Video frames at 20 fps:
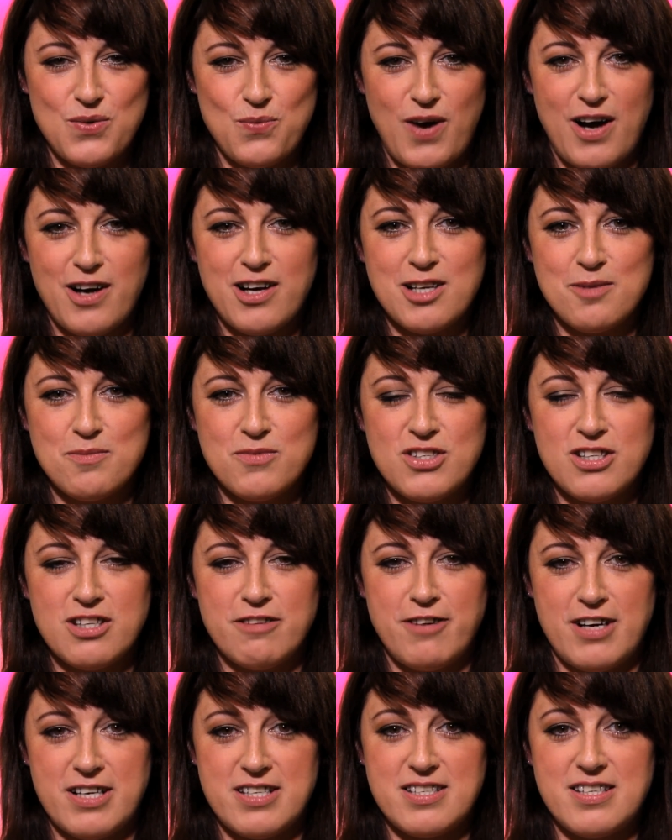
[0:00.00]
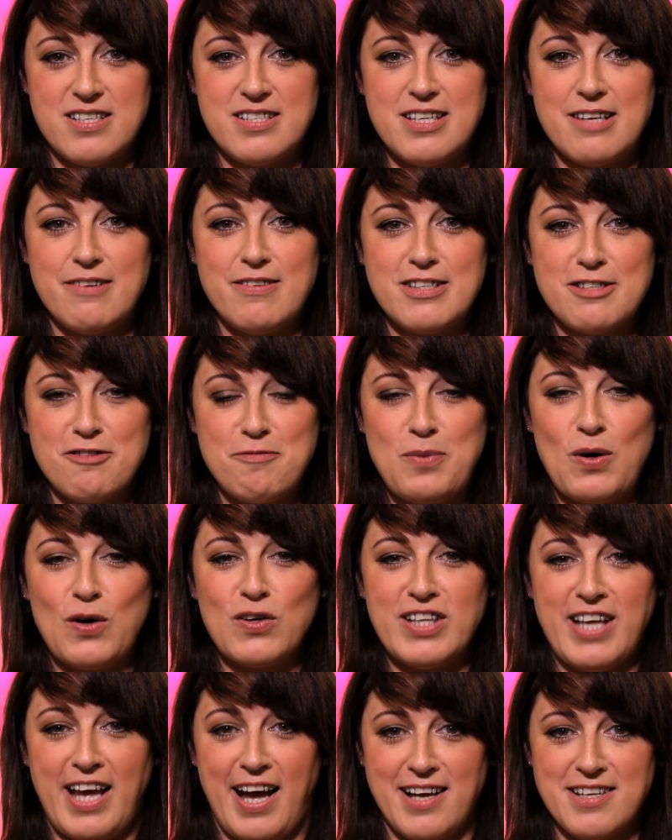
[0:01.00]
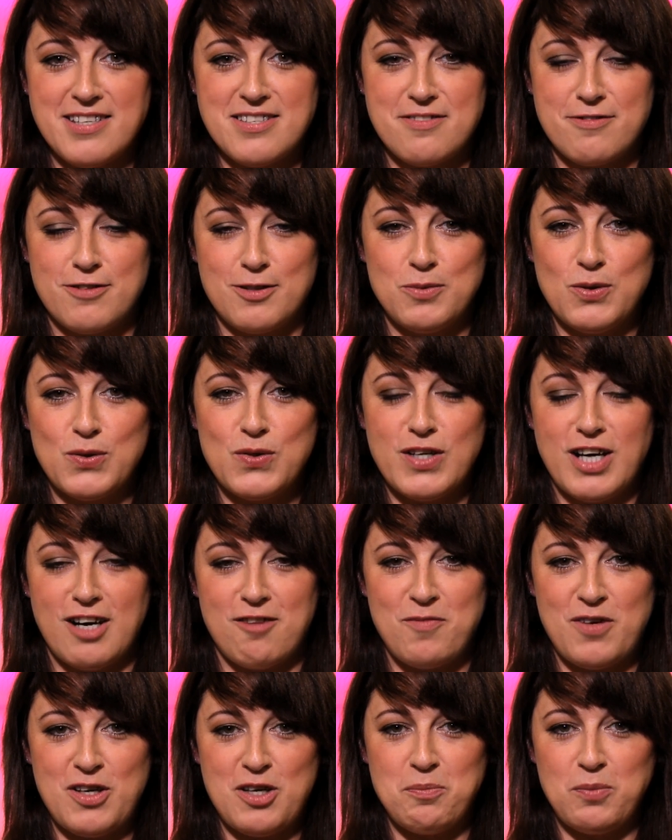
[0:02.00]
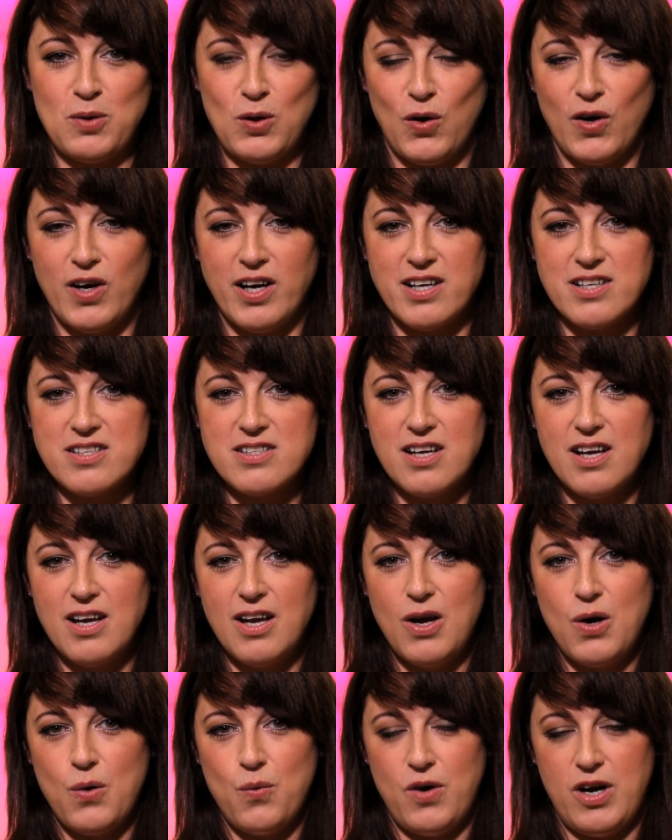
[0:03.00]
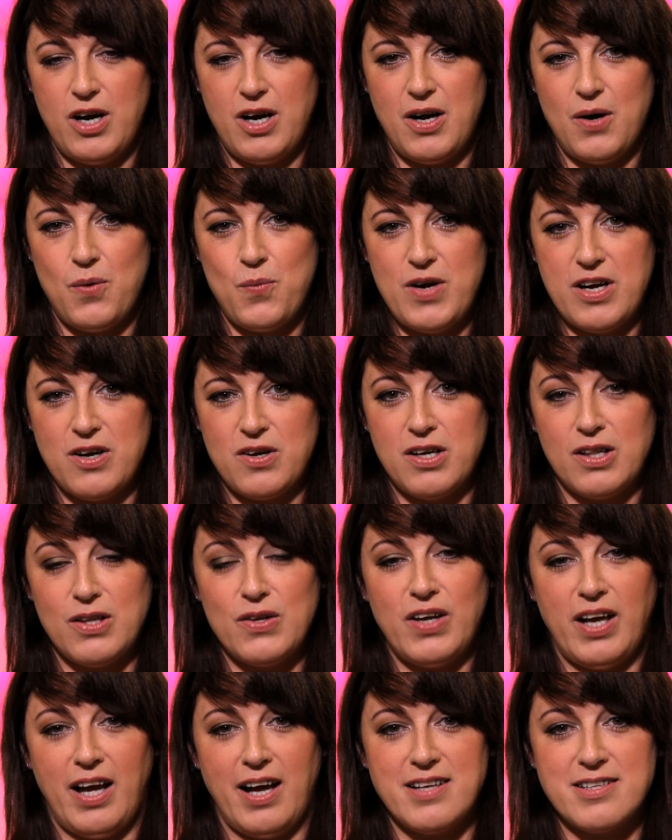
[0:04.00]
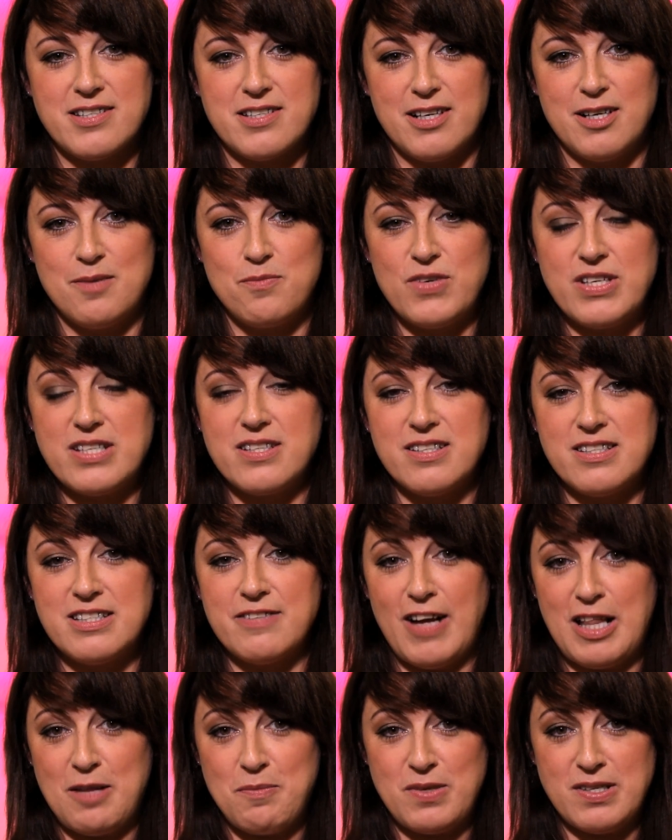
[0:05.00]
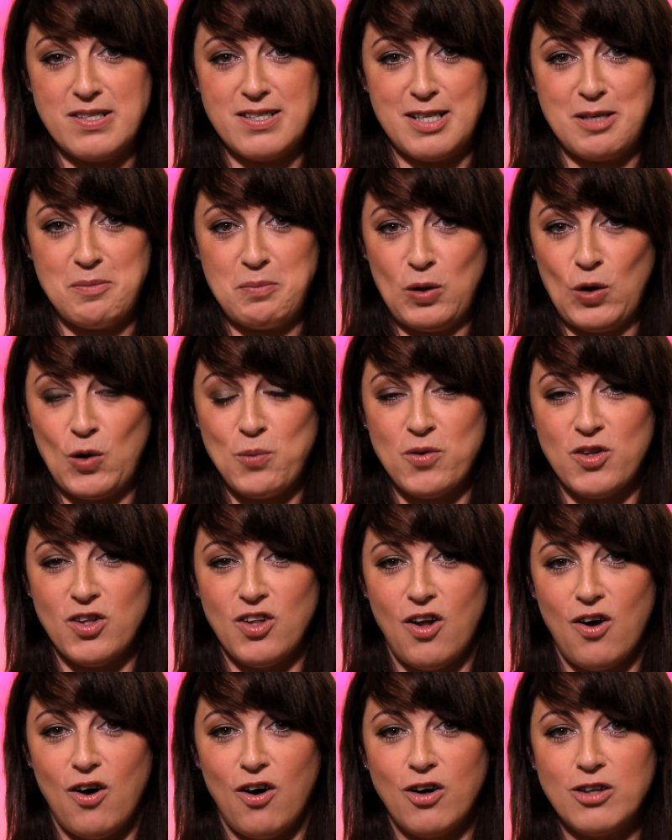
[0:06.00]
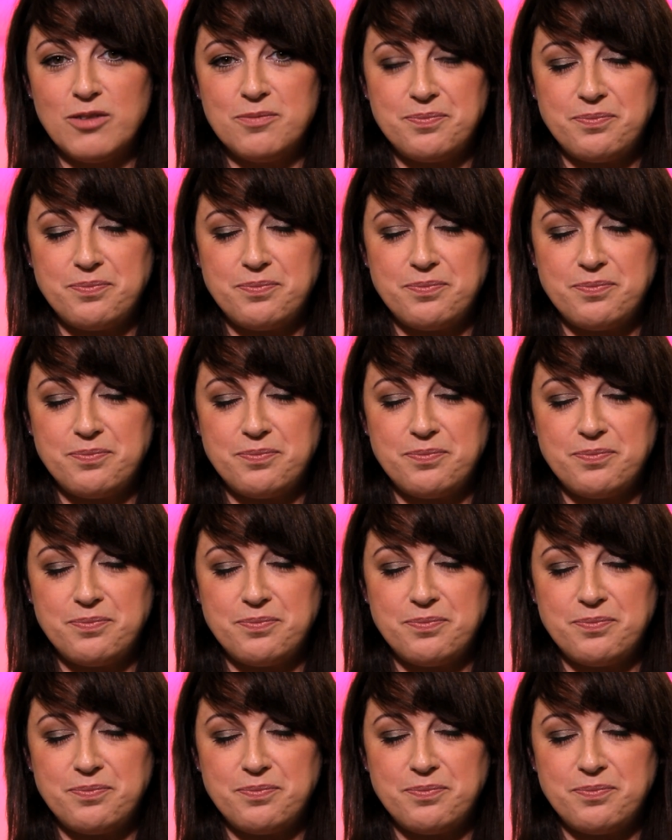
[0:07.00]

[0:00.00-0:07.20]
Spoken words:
Welcome to the first in a series of podcasts from local government employers where we're going to look at some recent developments in employment law.